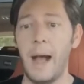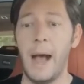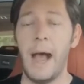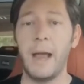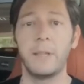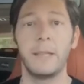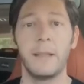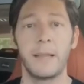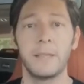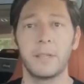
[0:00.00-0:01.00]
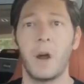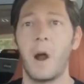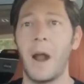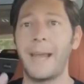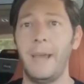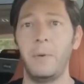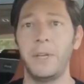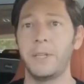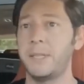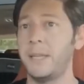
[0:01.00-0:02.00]
I really like this car. I can't
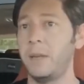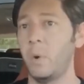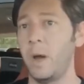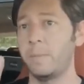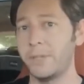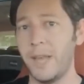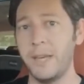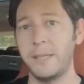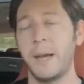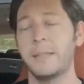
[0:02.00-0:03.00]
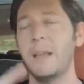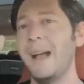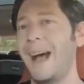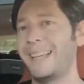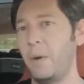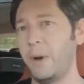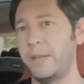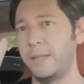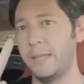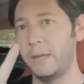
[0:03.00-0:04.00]
wait to see what Mercedes does. I can't wait
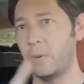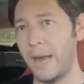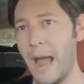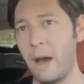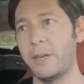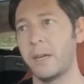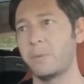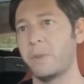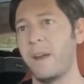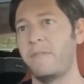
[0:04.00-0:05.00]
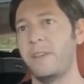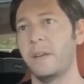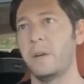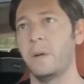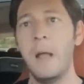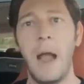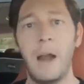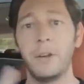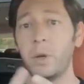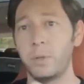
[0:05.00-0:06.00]
to see what Audi does with their vehicle. I
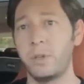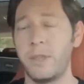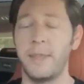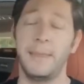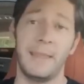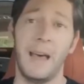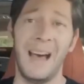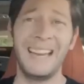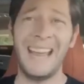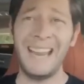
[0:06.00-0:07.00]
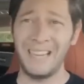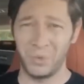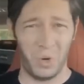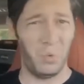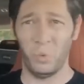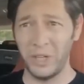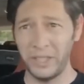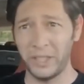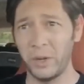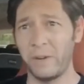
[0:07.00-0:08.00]
already told you that the Hyundai is
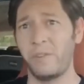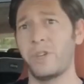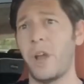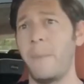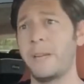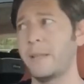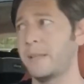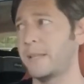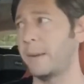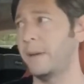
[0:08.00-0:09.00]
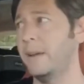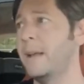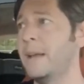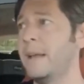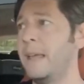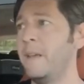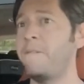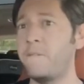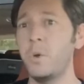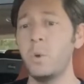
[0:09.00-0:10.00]
really good if you're shopping in this segment.
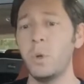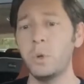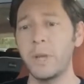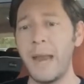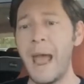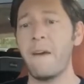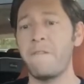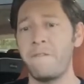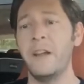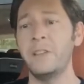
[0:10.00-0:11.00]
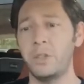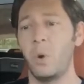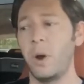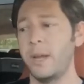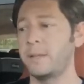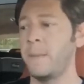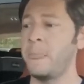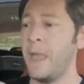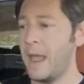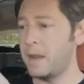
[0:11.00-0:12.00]
If you can have fun toys
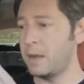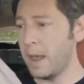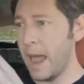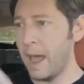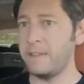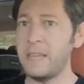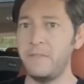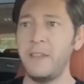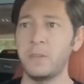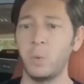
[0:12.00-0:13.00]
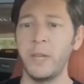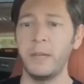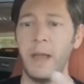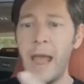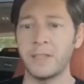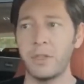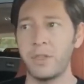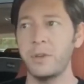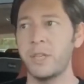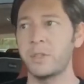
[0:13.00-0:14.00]
and have EVs. We can, as
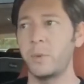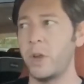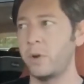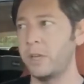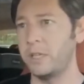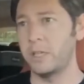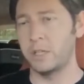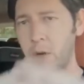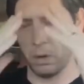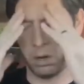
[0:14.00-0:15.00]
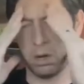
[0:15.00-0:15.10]
enthusiasts, we don't need to just go,